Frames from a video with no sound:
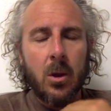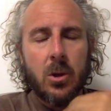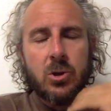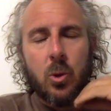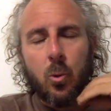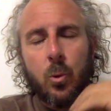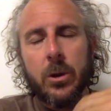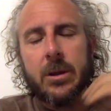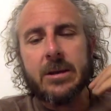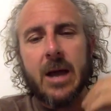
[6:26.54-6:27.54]
to
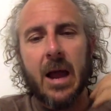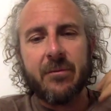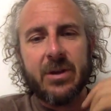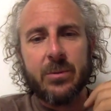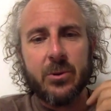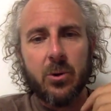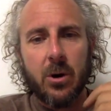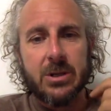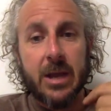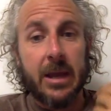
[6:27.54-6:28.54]
really dive deep into
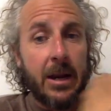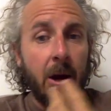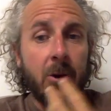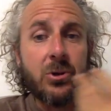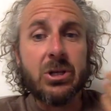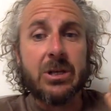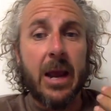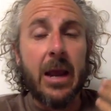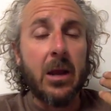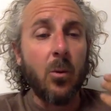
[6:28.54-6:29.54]
our psyche and
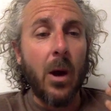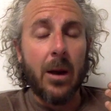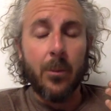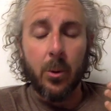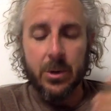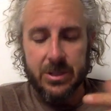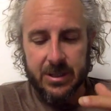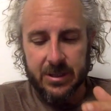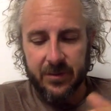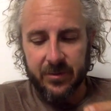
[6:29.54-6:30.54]
understand why a moment is
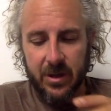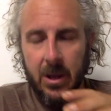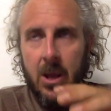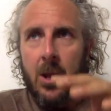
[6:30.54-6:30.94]
significant.